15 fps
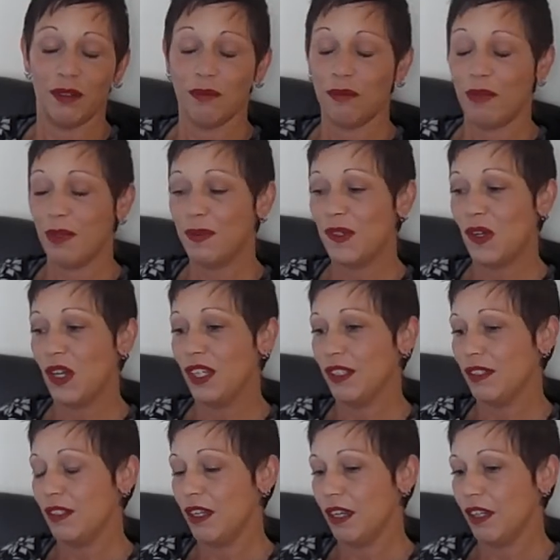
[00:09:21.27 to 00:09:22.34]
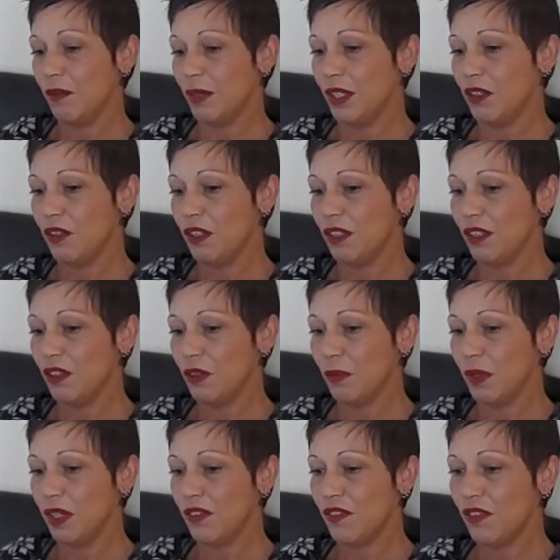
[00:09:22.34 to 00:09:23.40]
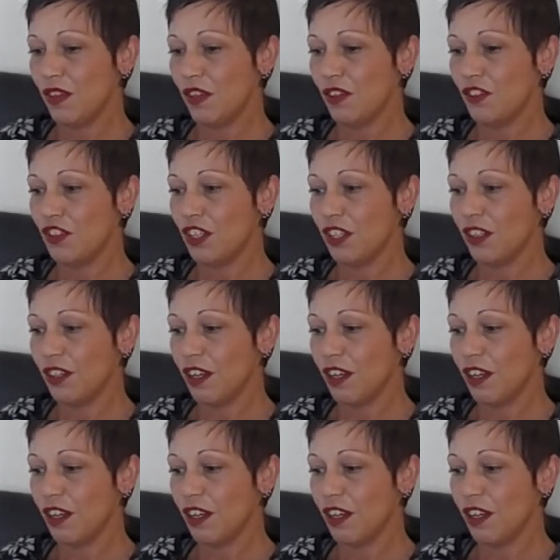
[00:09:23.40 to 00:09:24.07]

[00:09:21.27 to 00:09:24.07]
website today. I've been doing a little bit of searching,